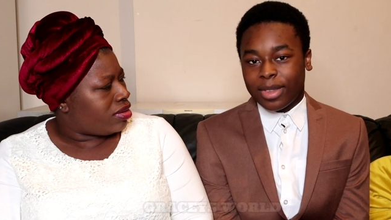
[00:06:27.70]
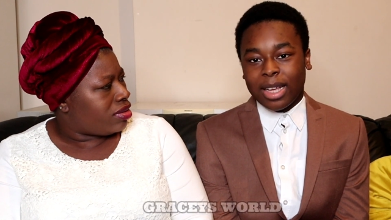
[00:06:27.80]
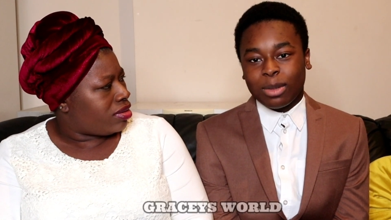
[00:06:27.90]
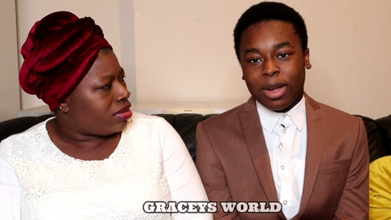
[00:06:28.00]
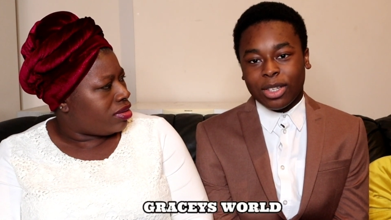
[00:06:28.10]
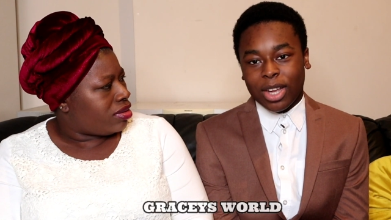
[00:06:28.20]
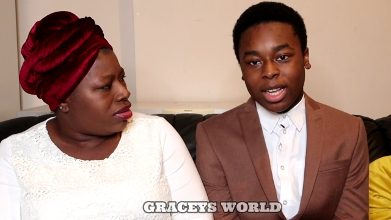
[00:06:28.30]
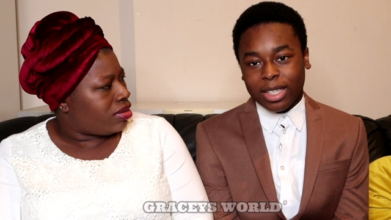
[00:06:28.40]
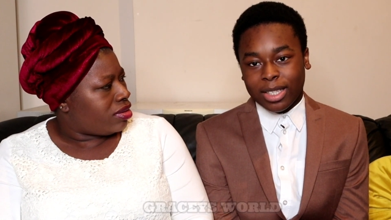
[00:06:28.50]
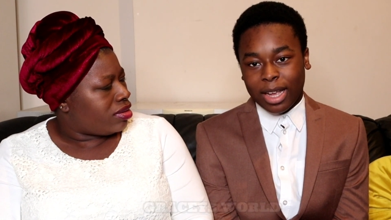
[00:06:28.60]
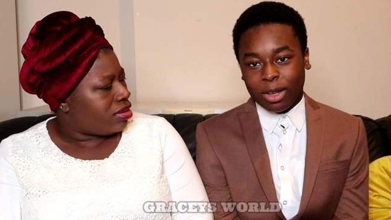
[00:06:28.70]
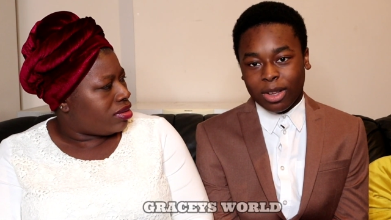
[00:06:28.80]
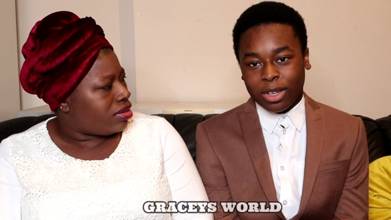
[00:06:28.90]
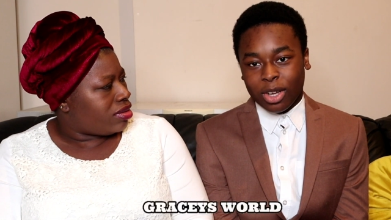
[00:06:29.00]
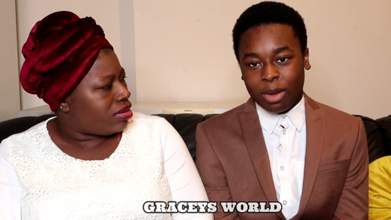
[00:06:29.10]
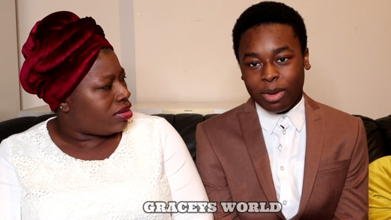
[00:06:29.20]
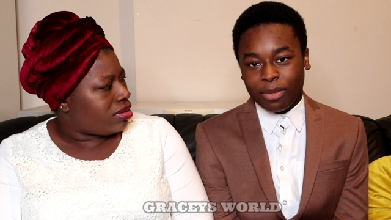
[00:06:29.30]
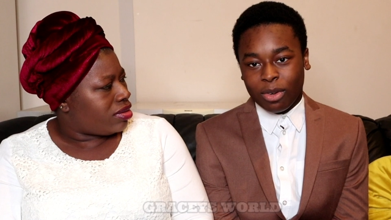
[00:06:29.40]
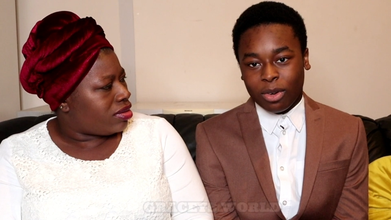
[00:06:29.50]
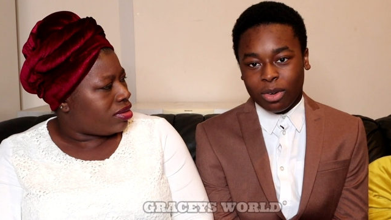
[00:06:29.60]
Speaker 1: That's why she had a stain on her shirt
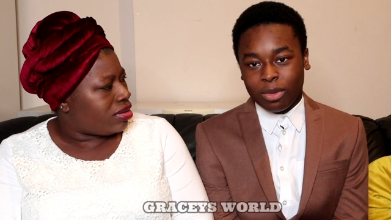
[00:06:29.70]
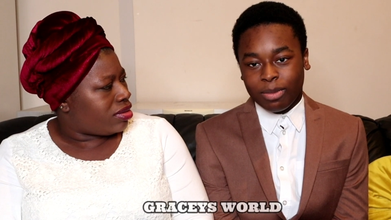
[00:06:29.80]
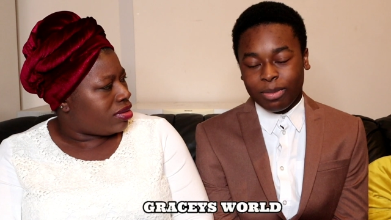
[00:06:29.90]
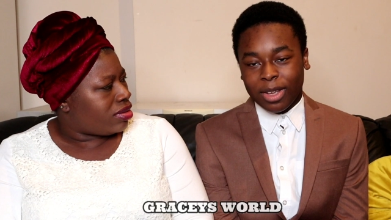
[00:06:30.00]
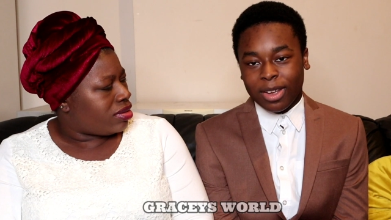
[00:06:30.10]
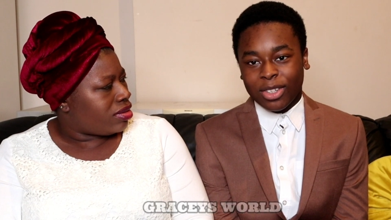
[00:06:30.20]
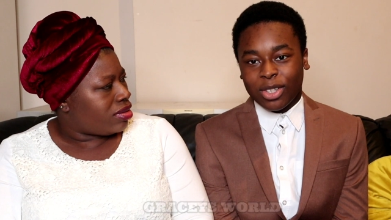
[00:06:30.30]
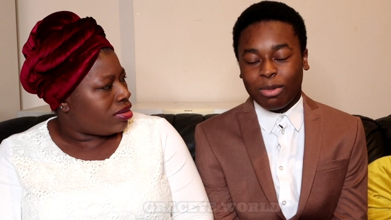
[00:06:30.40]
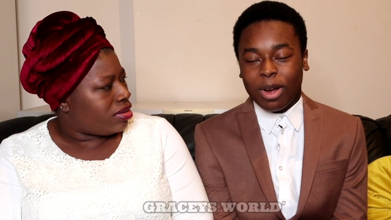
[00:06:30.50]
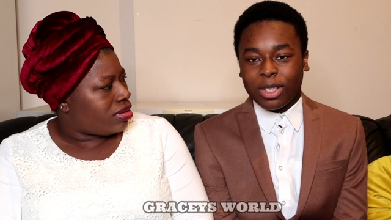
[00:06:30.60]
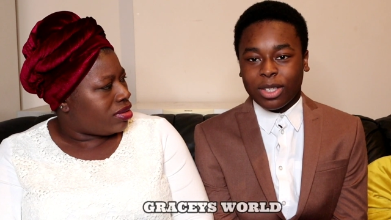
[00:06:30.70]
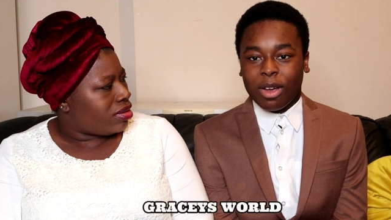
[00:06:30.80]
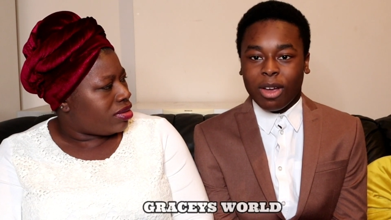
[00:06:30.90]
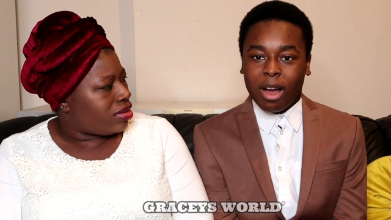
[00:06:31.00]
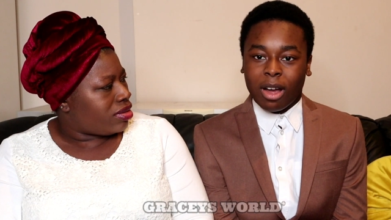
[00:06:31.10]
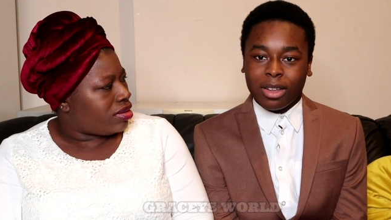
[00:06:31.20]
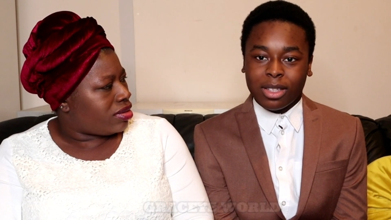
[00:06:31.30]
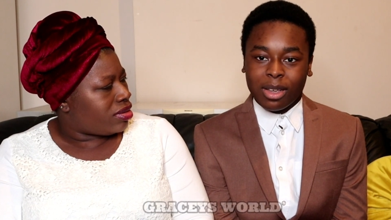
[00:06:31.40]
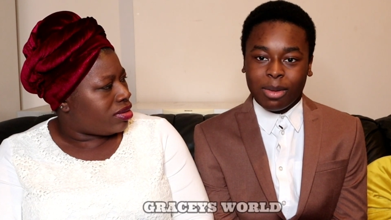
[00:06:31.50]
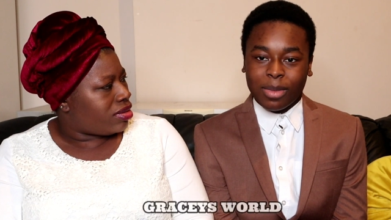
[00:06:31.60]
before, because she worked so
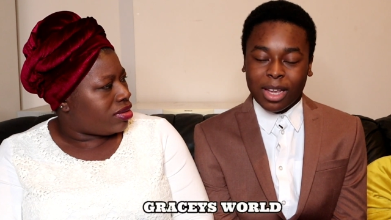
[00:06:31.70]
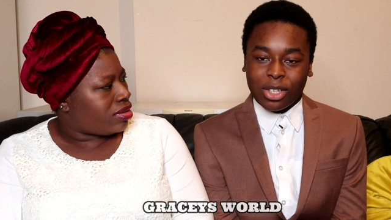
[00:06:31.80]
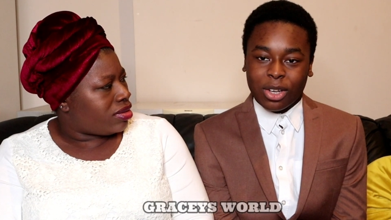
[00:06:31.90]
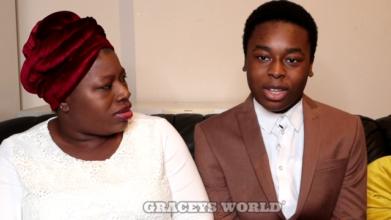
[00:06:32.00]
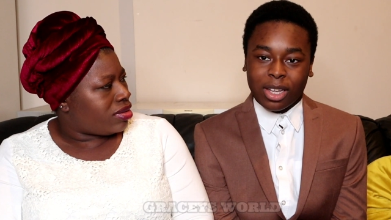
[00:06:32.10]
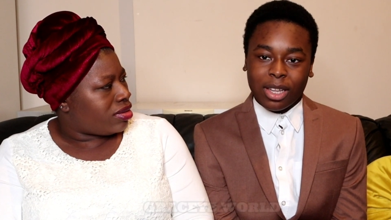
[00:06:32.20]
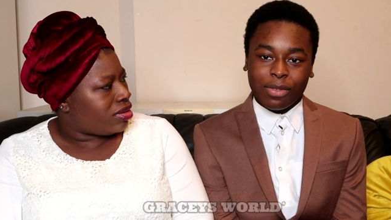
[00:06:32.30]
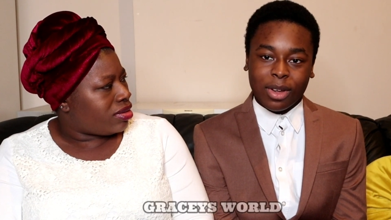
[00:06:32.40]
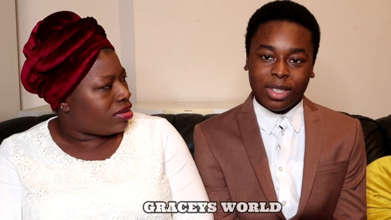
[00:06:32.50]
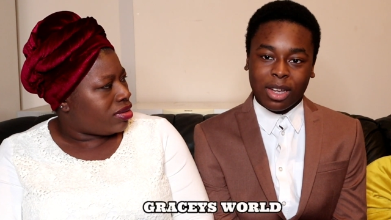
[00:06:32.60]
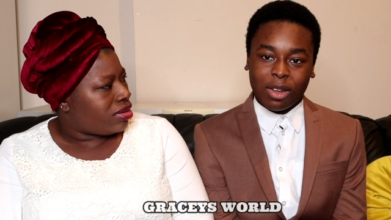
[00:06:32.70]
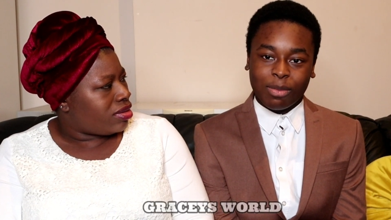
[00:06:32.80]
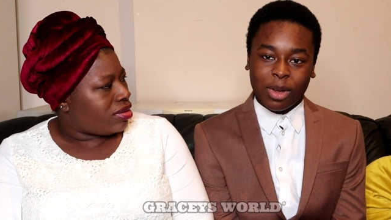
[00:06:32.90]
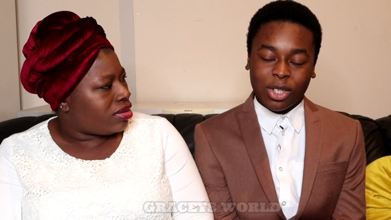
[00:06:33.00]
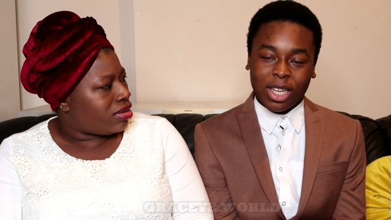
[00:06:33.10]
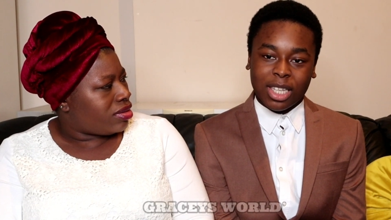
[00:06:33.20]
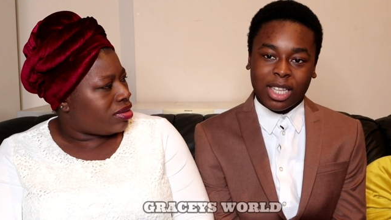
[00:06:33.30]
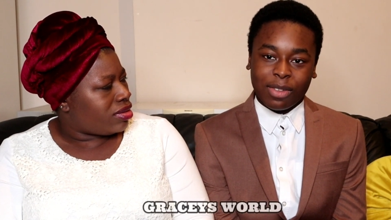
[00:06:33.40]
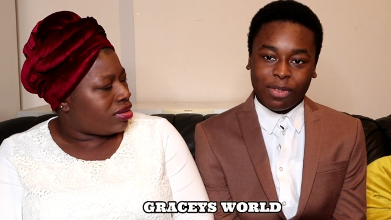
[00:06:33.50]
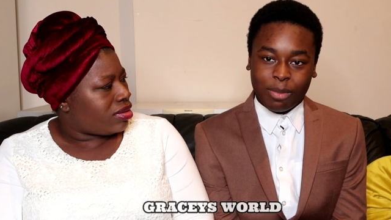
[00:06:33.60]
hard that she couldn't clean for herself, but she had to
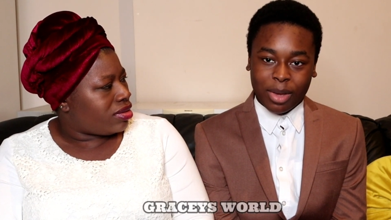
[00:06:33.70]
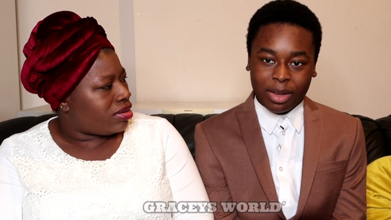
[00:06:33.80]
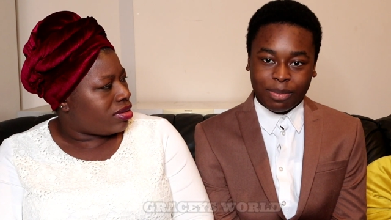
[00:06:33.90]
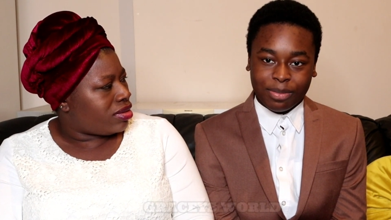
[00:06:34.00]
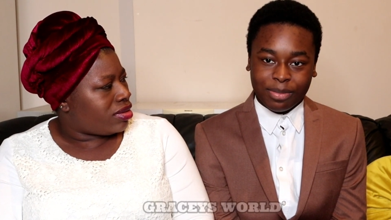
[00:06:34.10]
clean for me.